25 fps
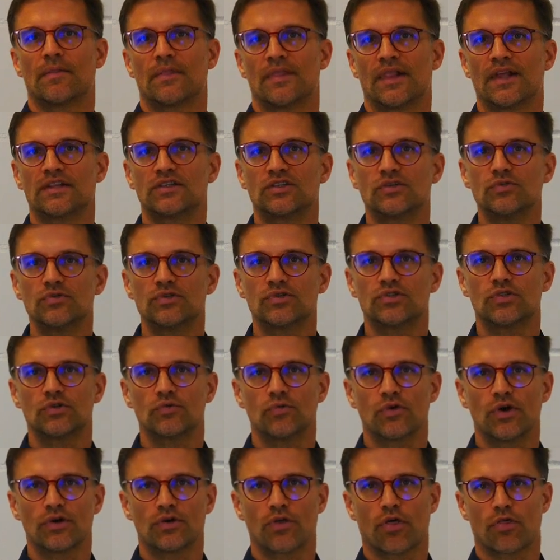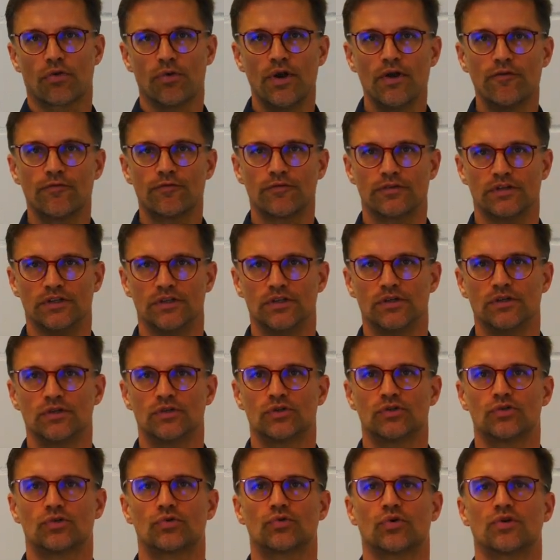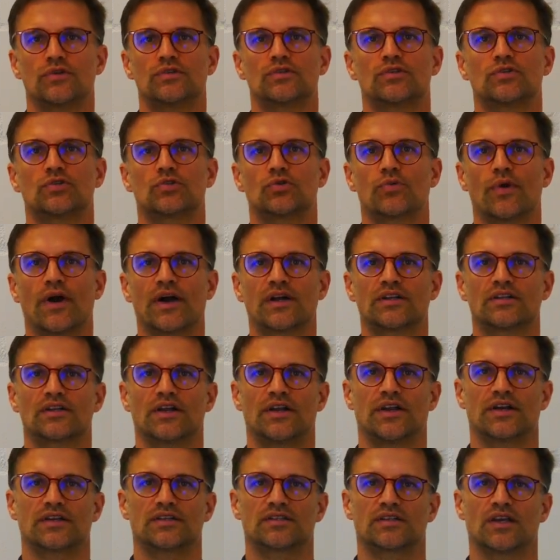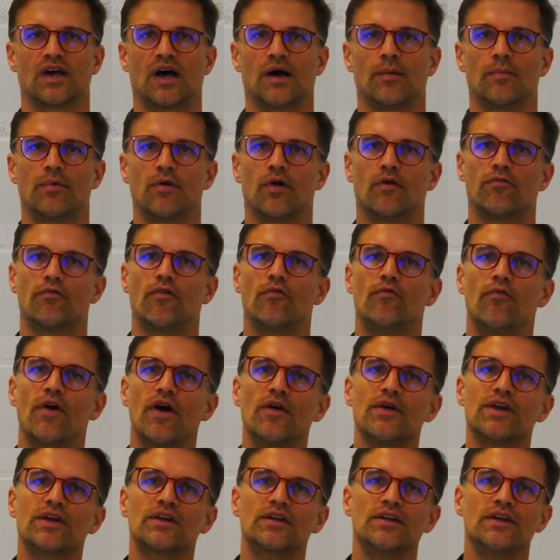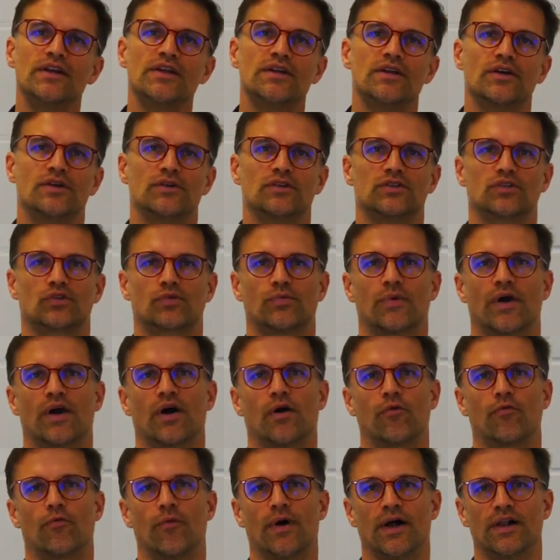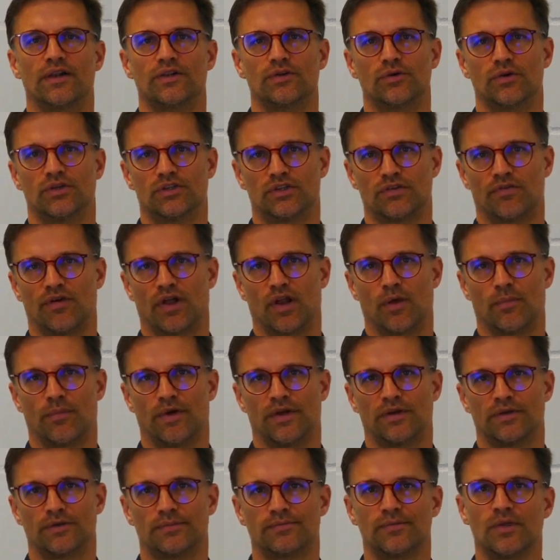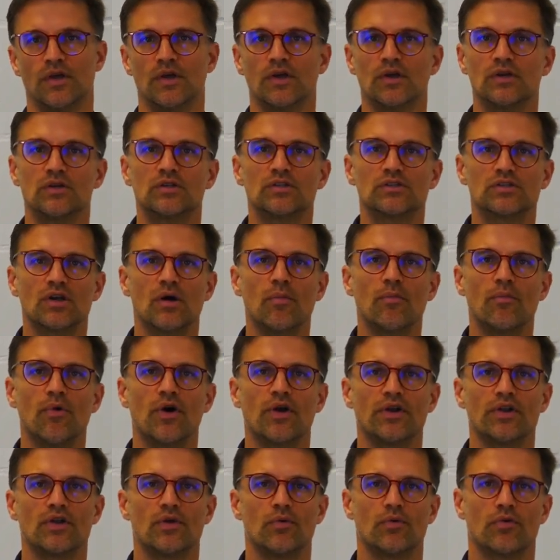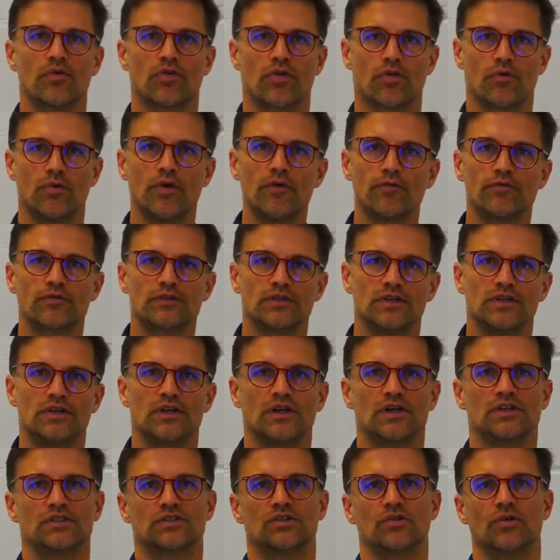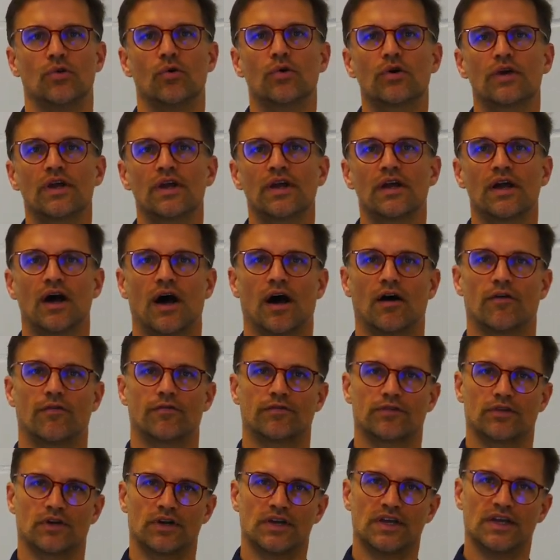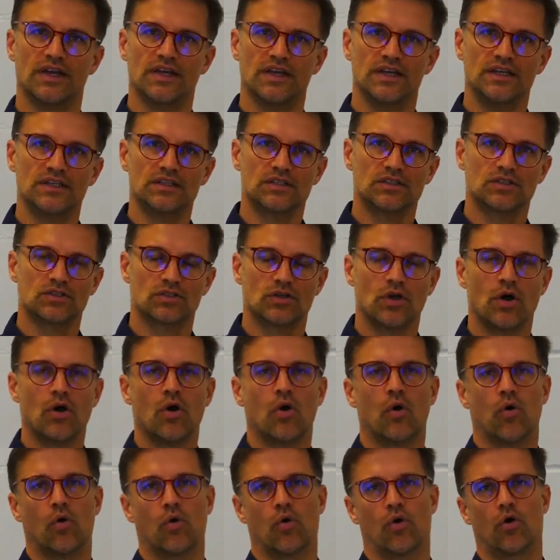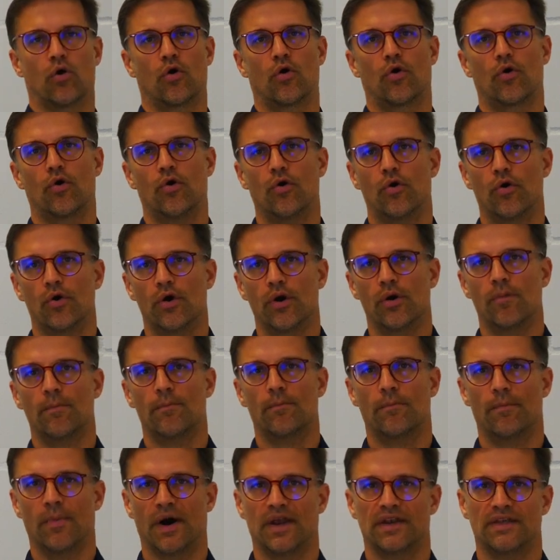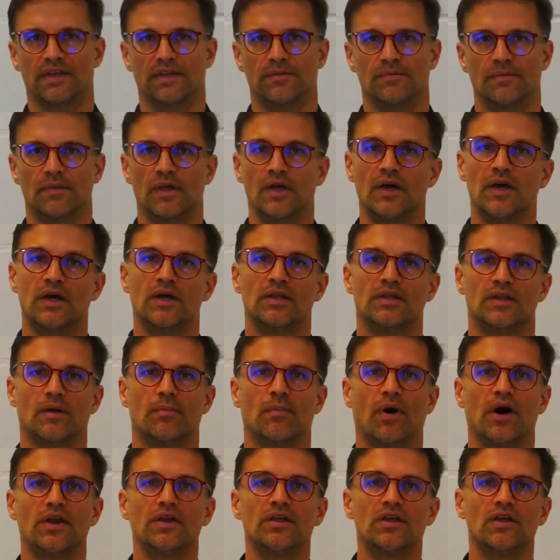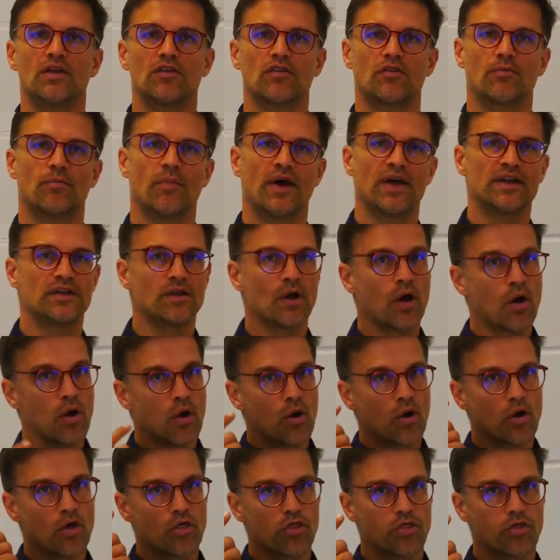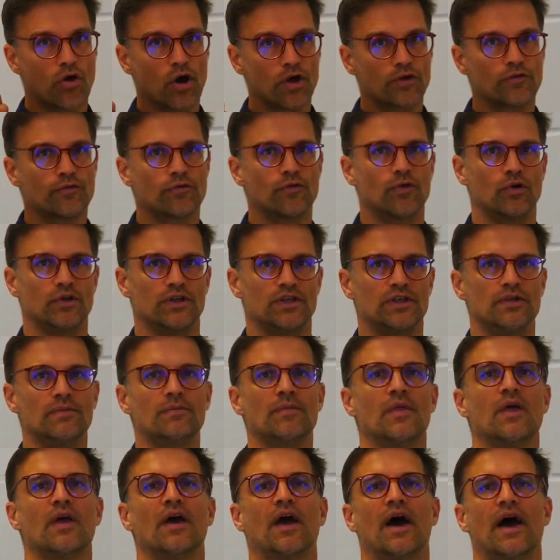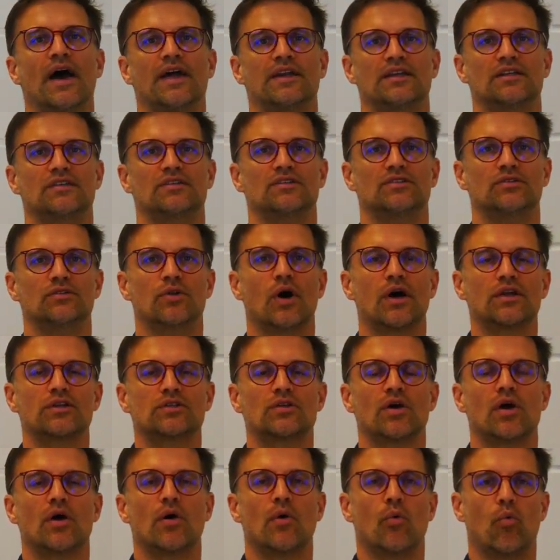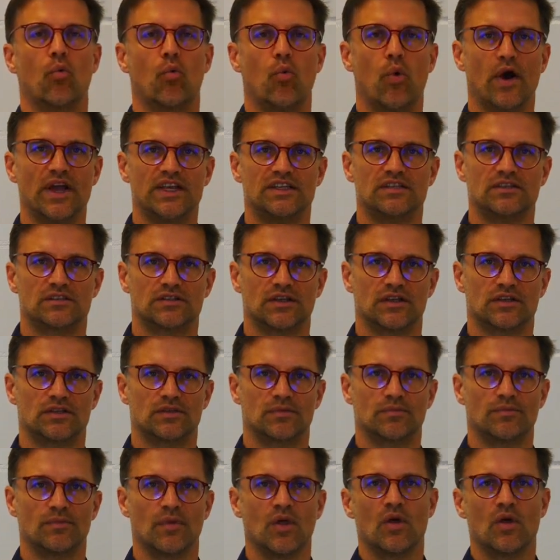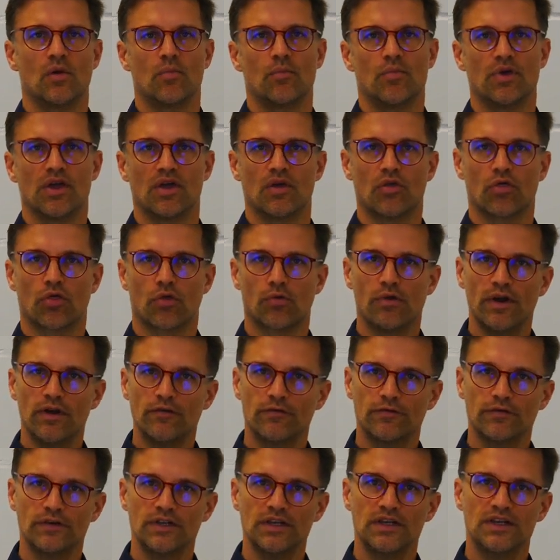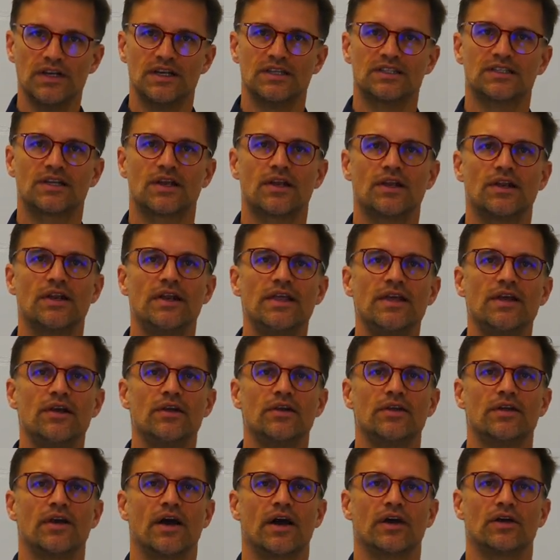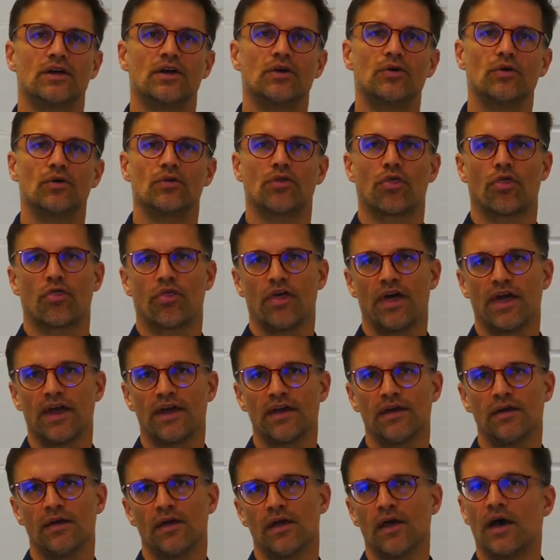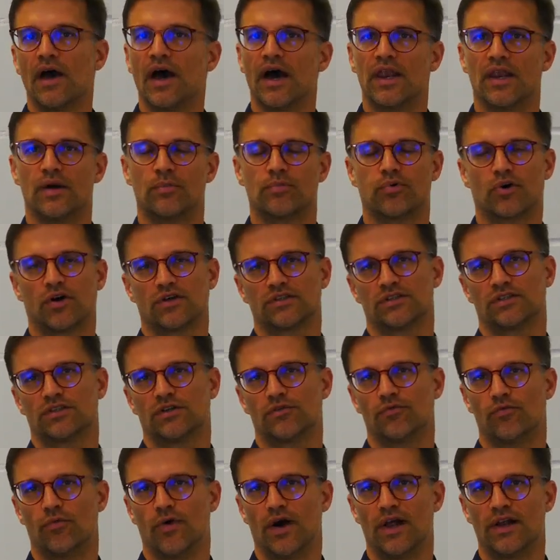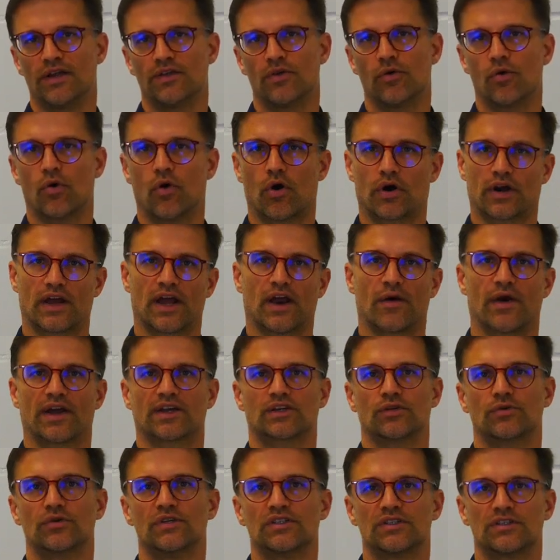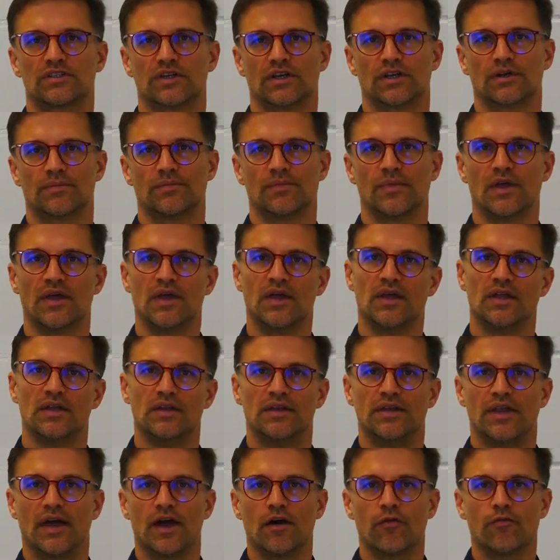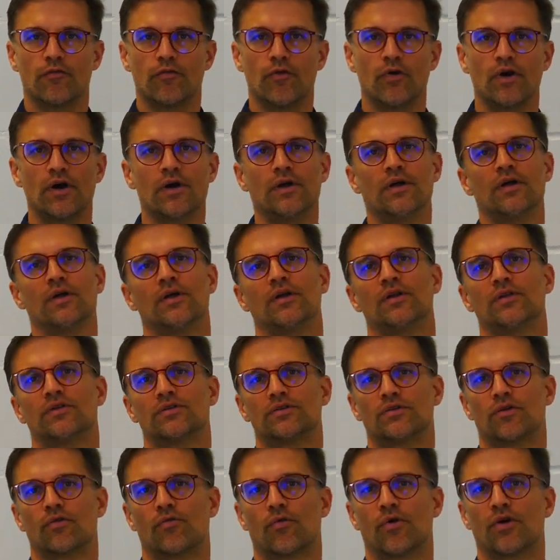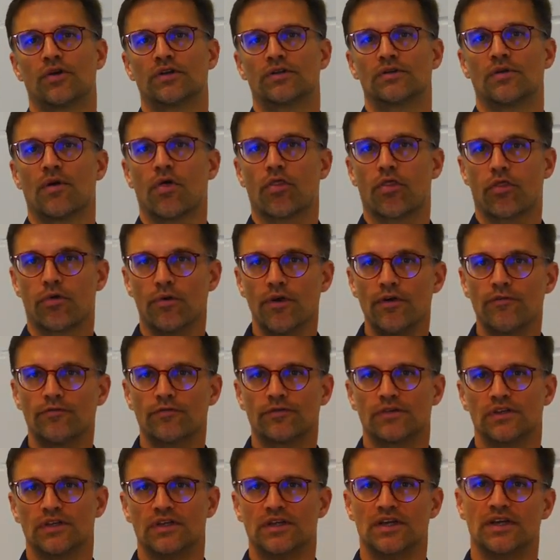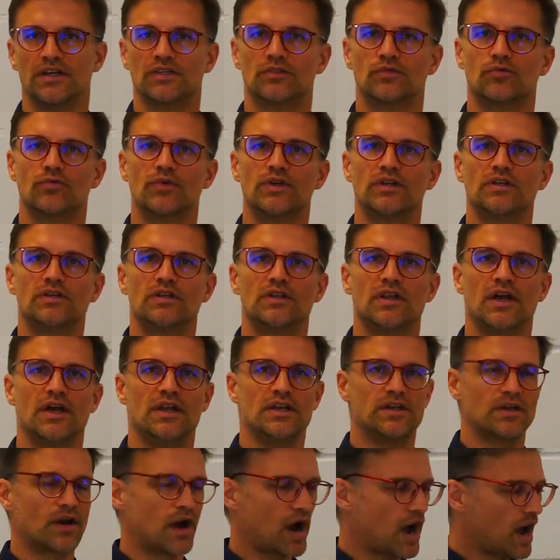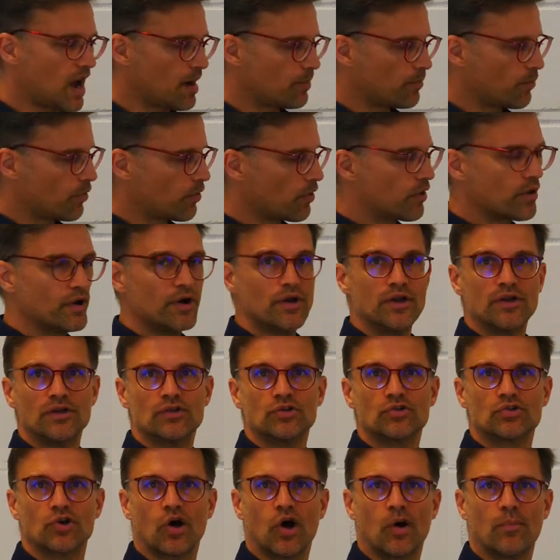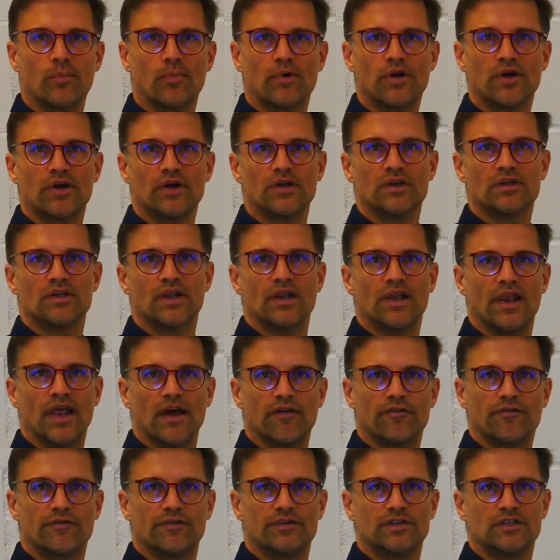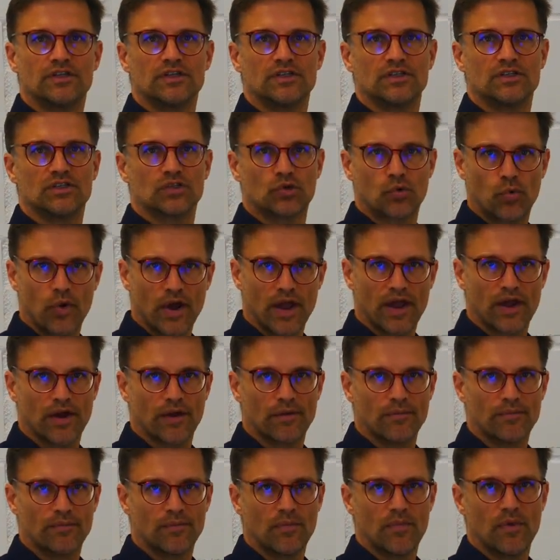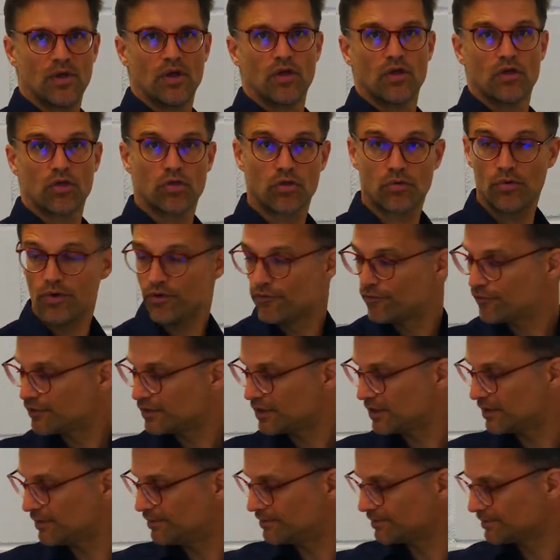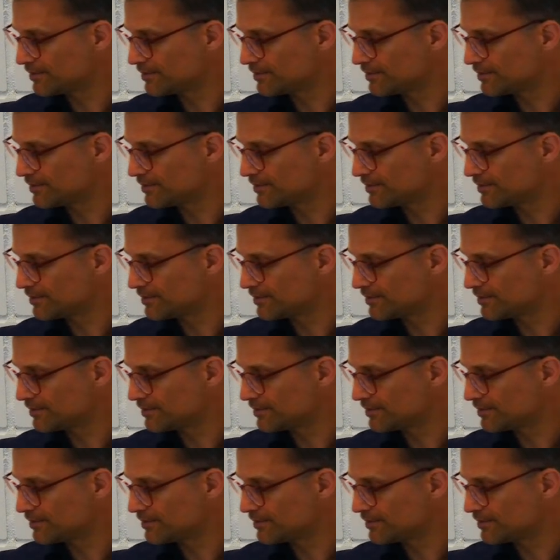Let's use the word thrifty to construct an example of a very clear square of value and development. Somebody who is thrifty is looking after his or her money. The money is spent thoughtfully and is not wasted. Being thrifty is clearly a good thing and a positive value or characteristic. Therefore, the word thrifty is written in the upper top left square. Thrifty.